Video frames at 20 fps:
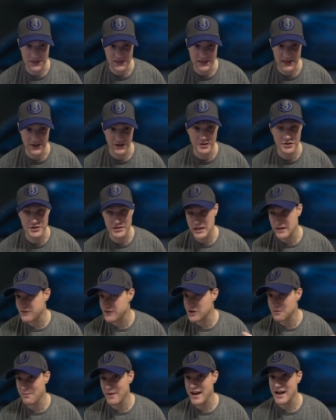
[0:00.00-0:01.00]
on these characters.
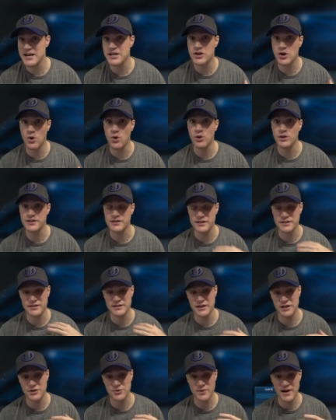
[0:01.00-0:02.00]
If your main goal is the
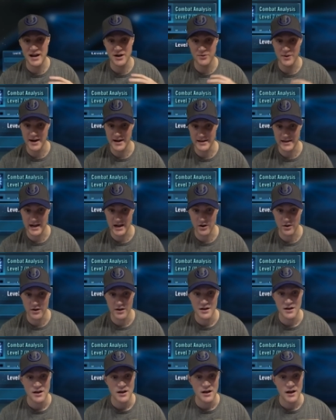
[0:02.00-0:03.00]
Sith Raid right now,
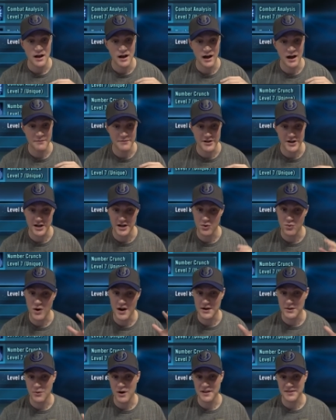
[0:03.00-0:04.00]
um, you're going to
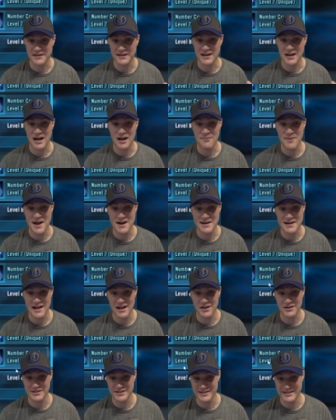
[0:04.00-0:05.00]
want to want the combat
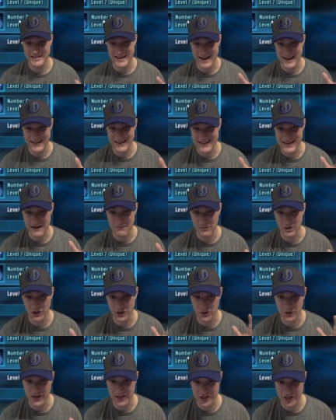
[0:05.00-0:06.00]
analysis and number
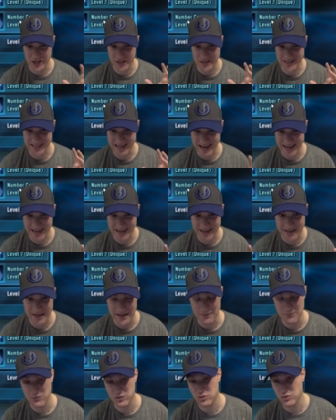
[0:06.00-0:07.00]
crunch Zeta.
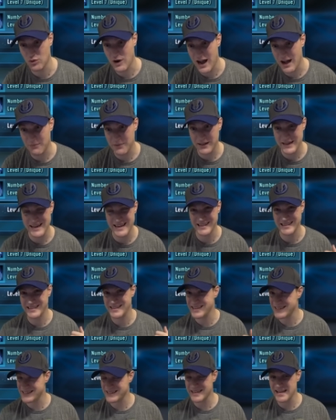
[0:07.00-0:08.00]
Probably
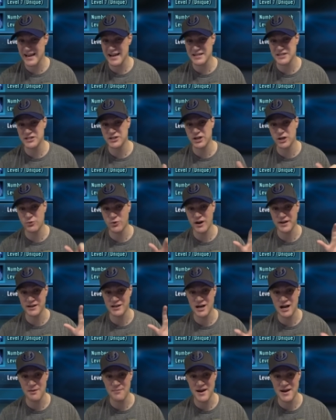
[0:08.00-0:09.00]
in this case, you're going to
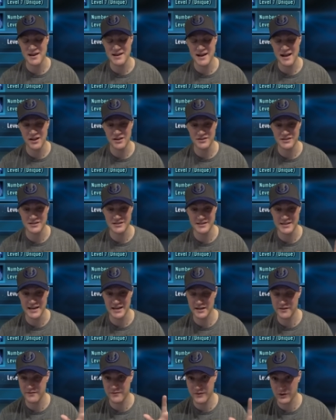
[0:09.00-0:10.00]
want combat analysis
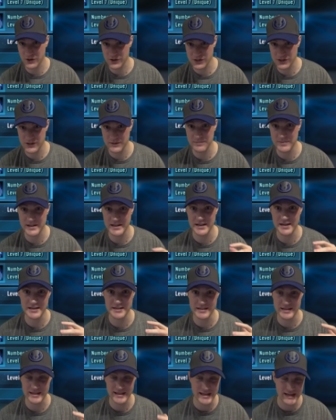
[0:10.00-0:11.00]
dated first
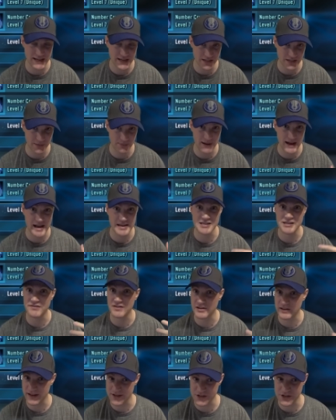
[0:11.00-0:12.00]
because he's the
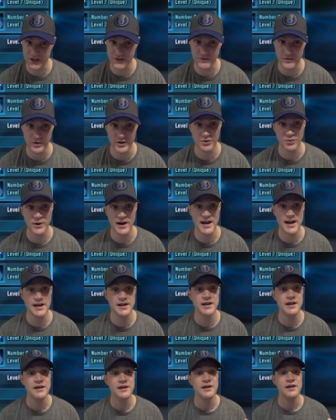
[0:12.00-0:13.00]
passive cleanser for the
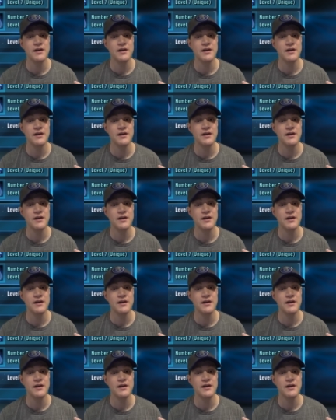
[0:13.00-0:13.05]
raid.